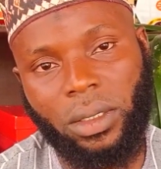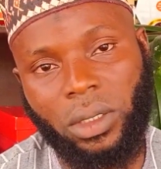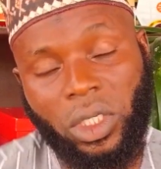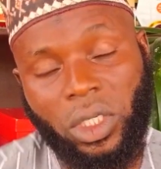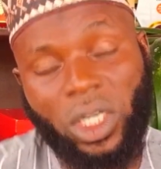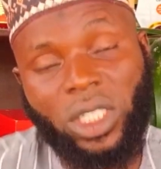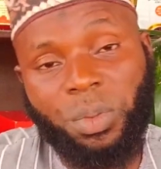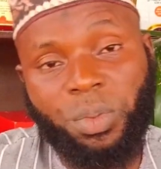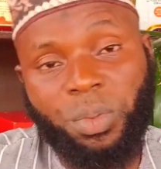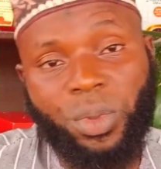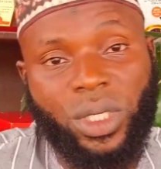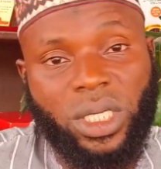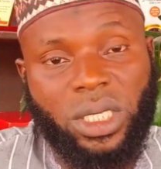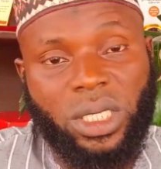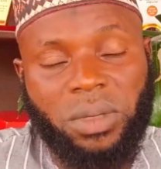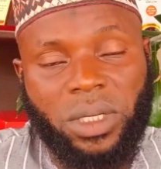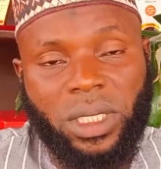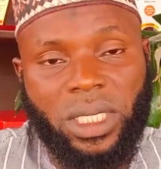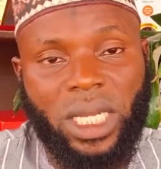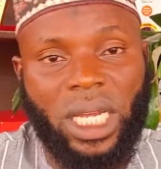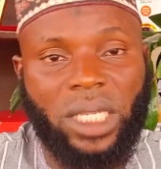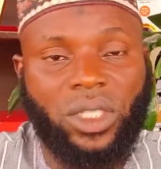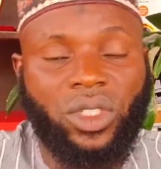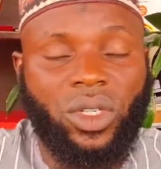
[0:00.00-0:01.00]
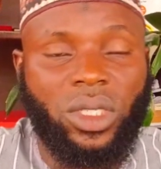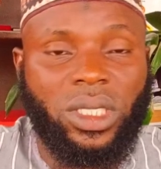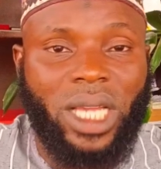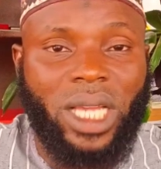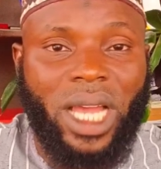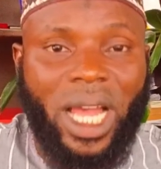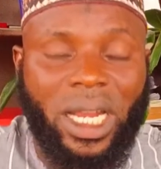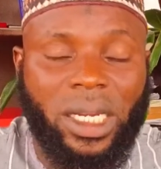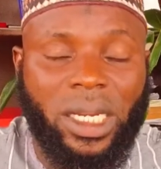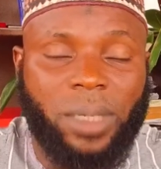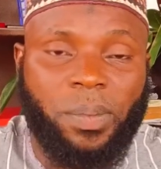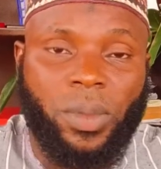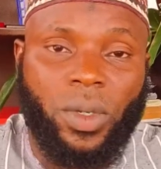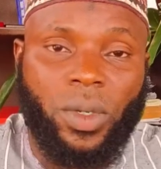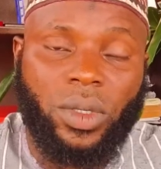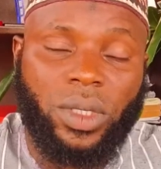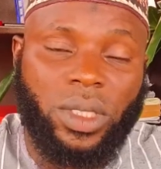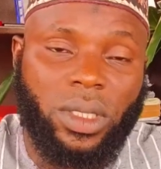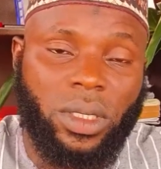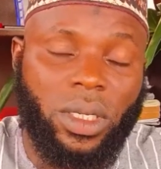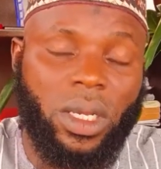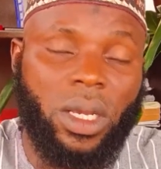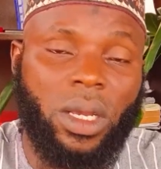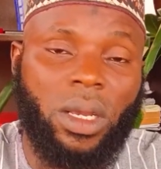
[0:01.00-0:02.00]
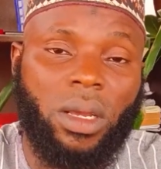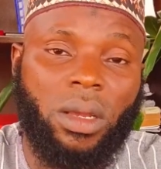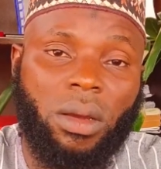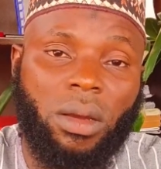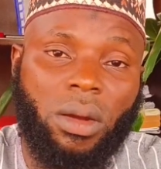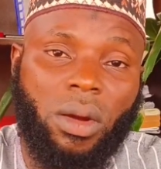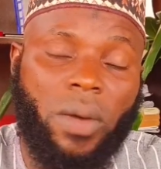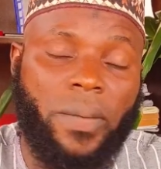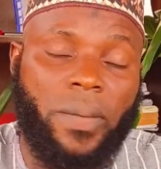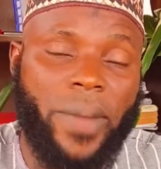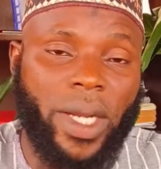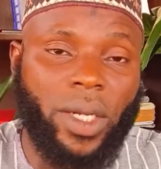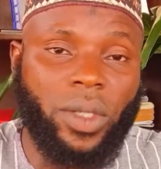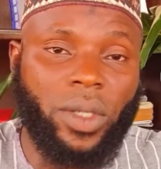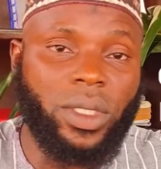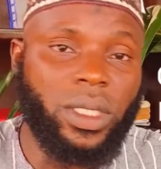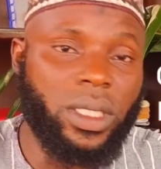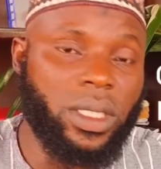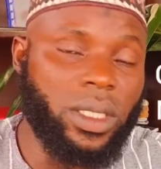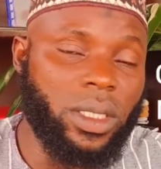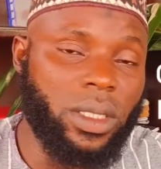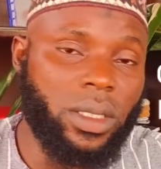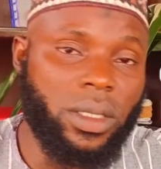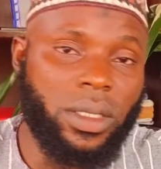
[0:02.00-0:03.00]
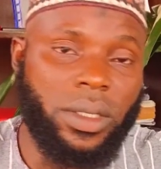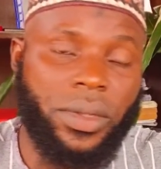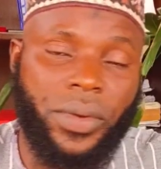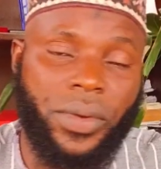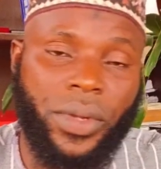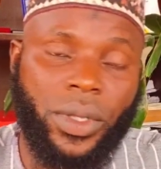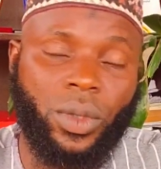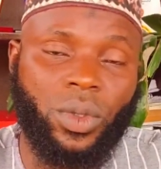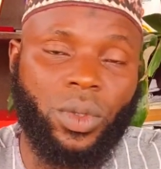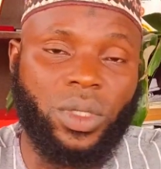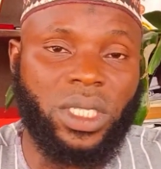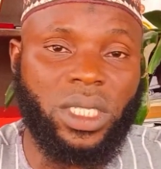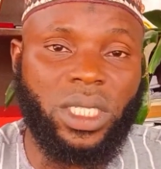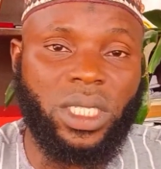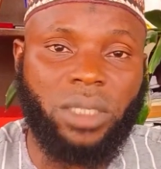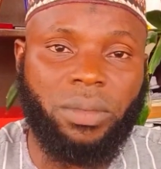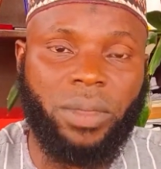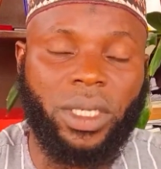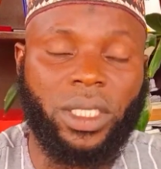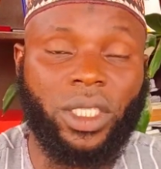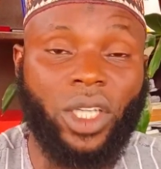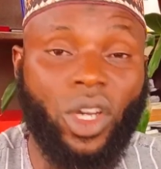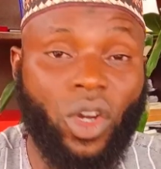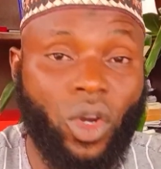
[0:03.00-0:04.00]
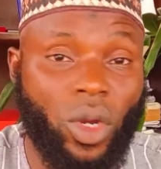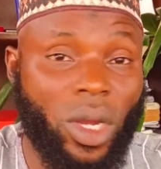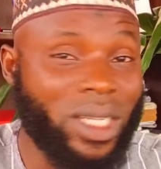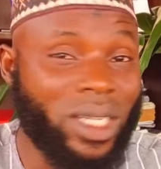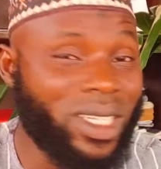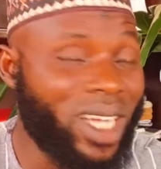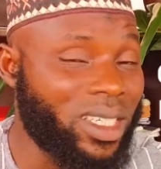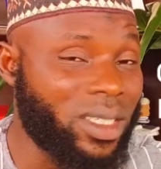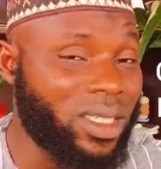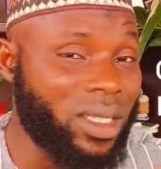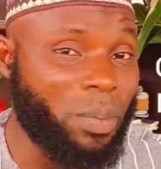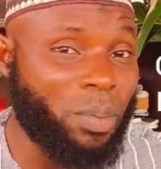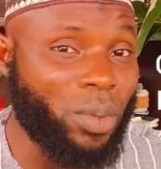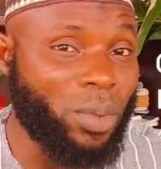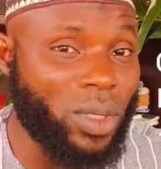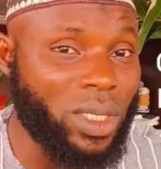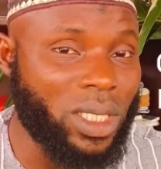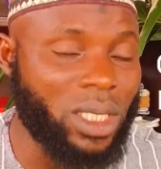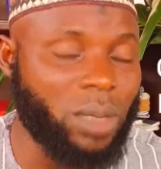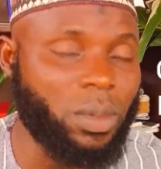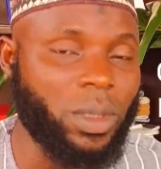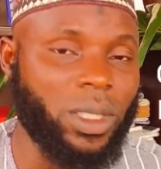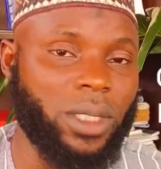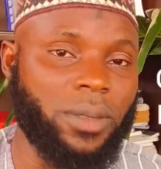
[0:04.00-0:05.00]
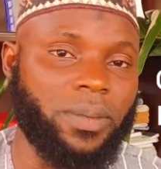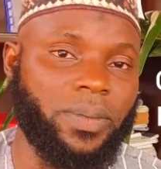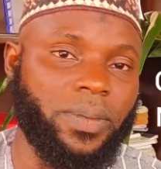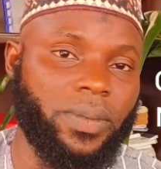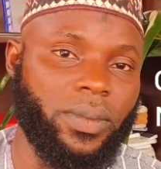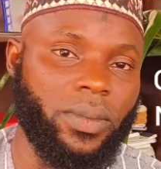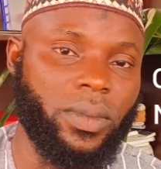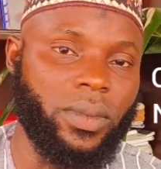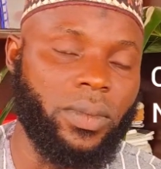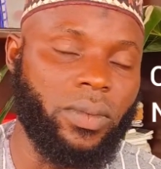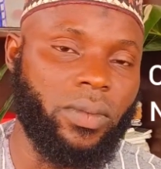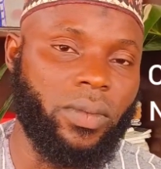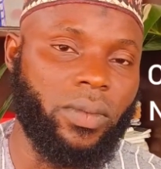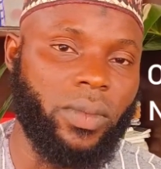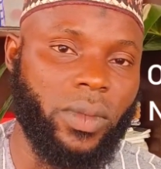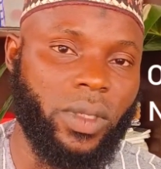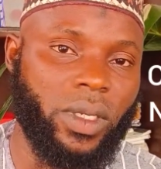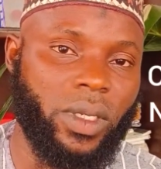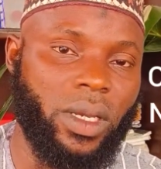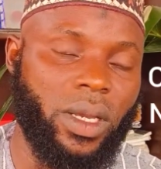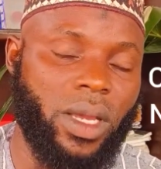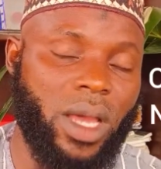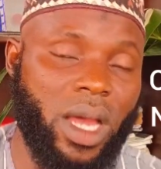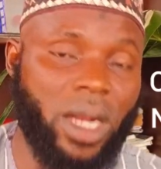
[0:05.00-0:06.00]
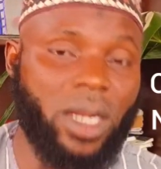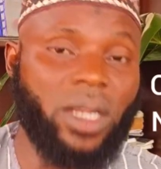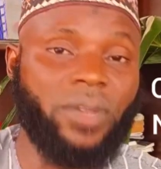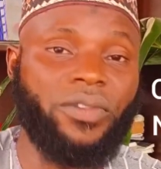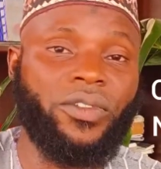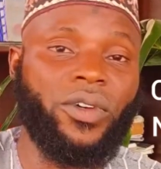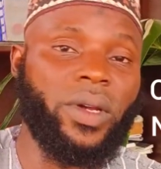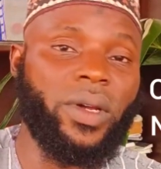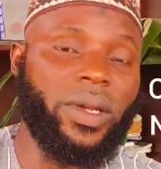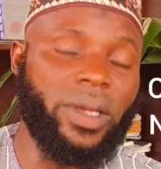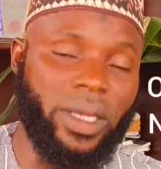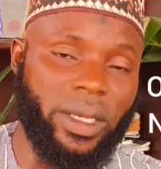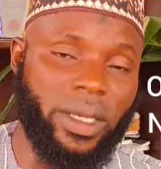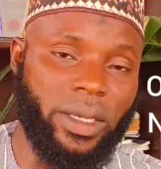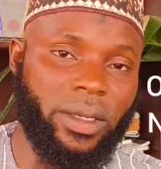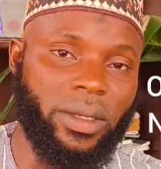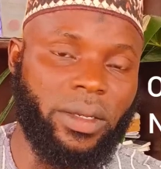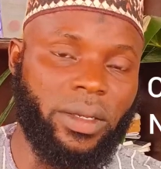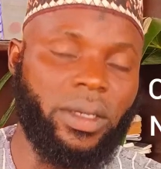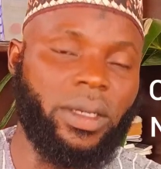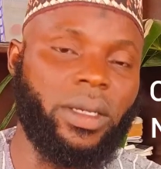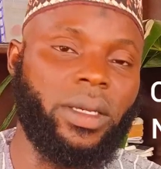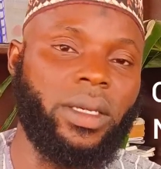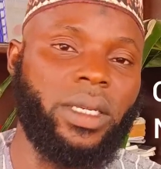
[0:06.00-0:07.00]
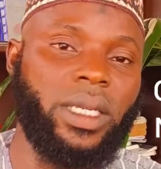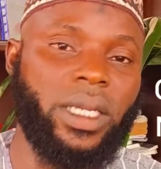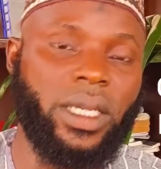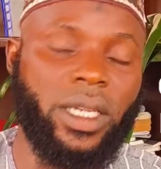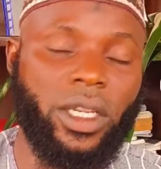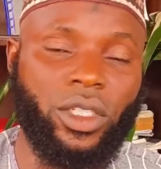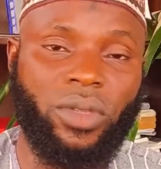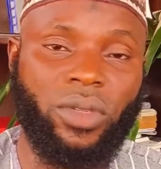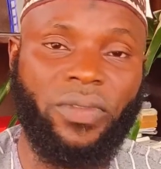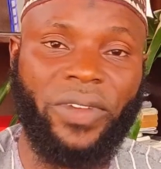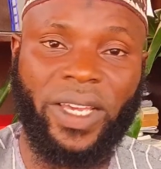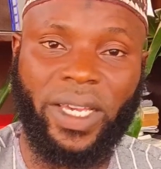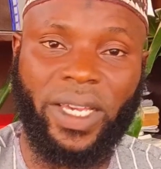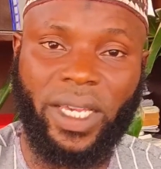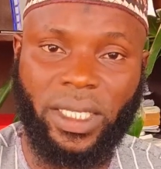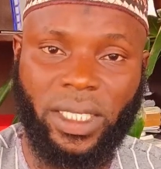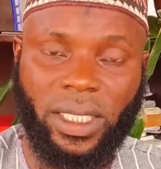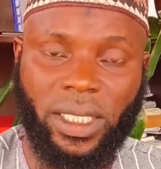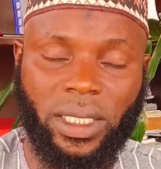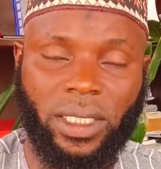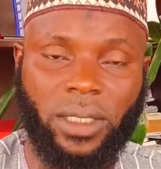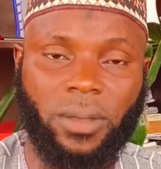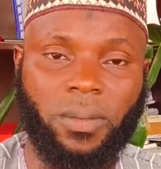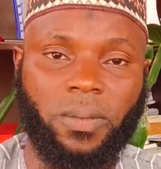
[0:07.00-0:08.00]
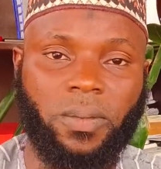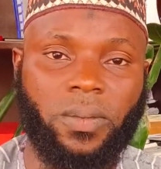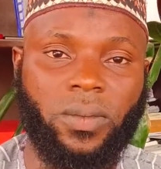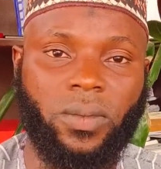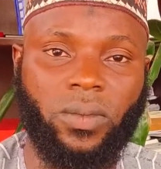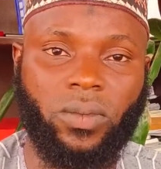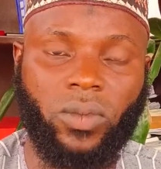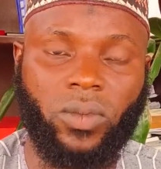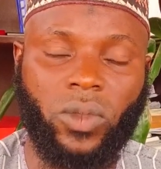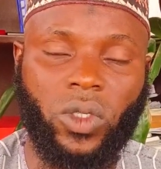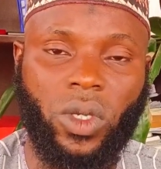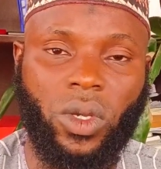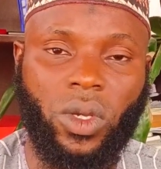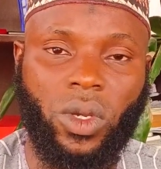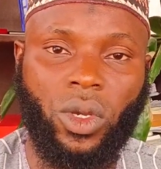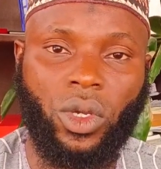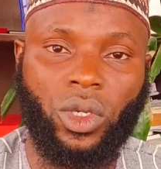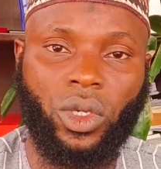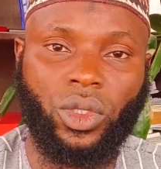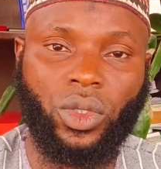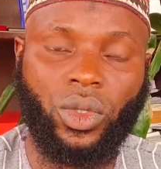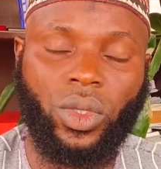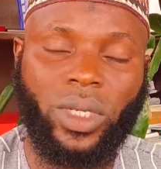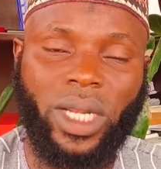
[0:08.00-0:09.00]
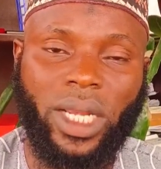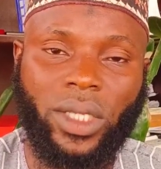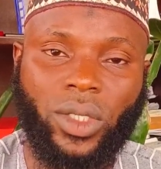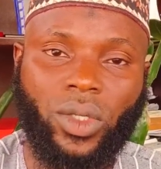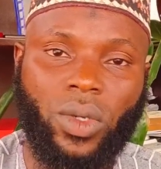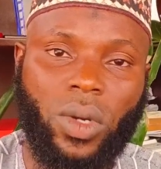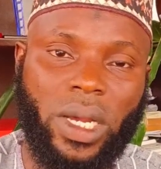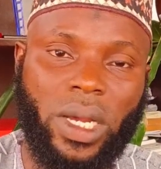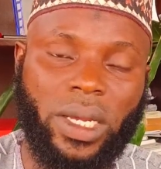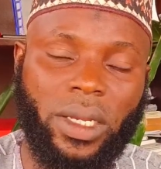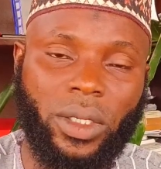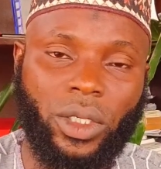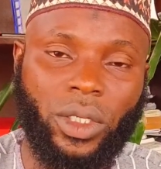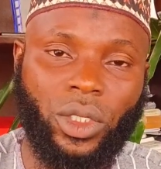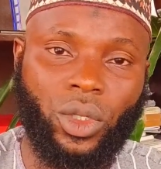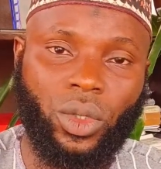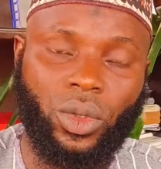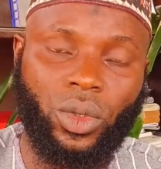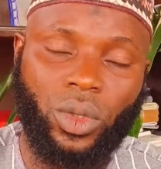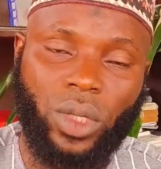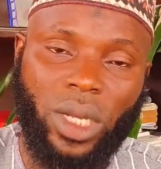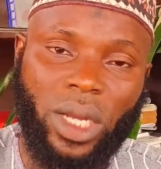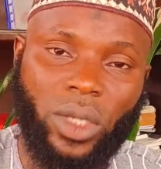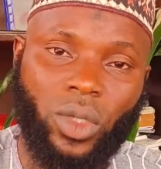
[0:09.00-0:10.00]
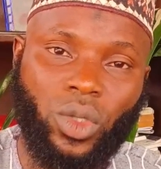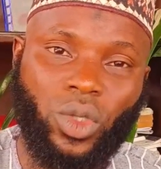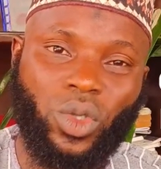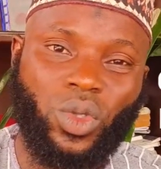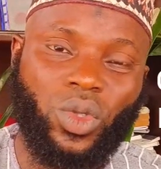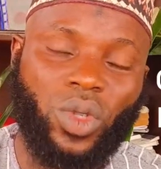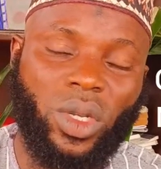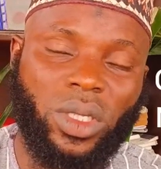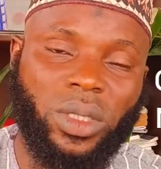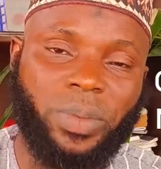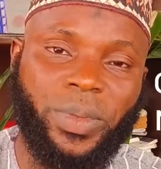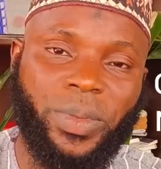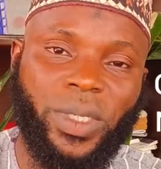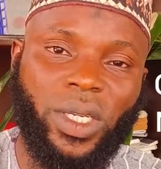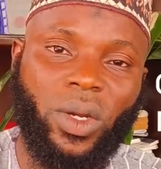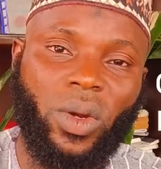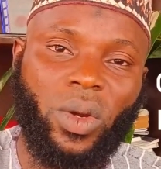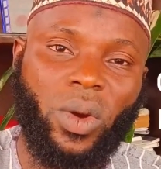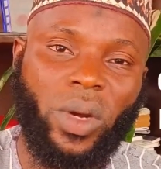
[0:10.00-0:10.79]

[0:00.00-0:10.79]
Just pro tips is that just add plus or minus 3 to 6 months. That's the pro tips. Okay, for in case of a city, so that you not be